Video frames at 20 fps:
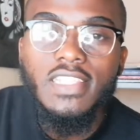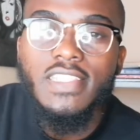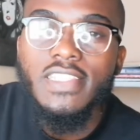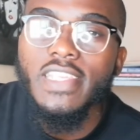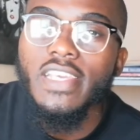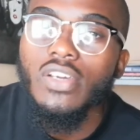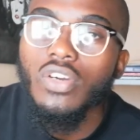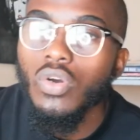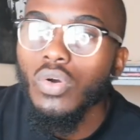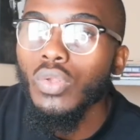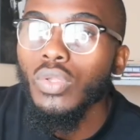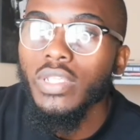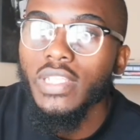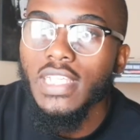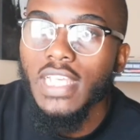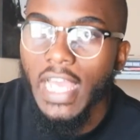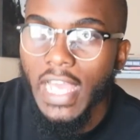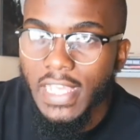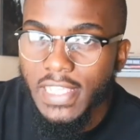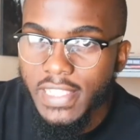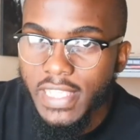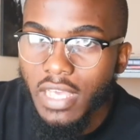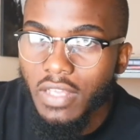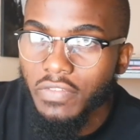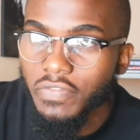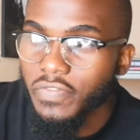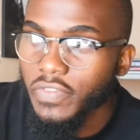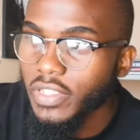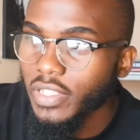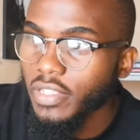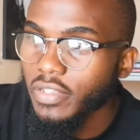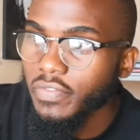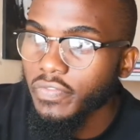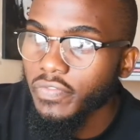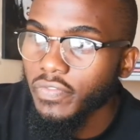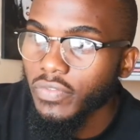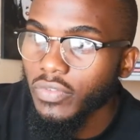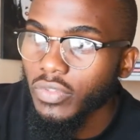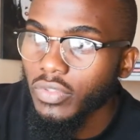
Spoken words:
still called a selfie if